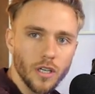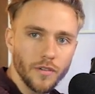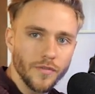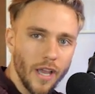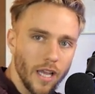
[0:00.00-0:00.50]

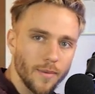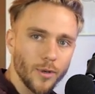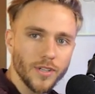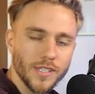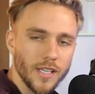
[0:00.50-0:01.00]
of
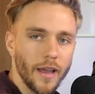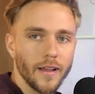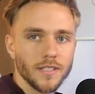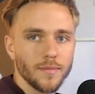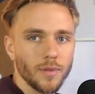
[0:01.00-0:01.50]
AWS
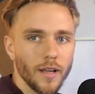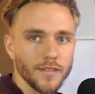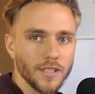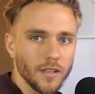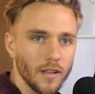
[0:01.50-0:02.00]
CIS
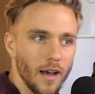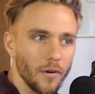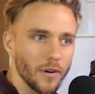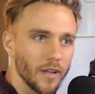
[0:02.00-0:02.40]
compliance in the cloud,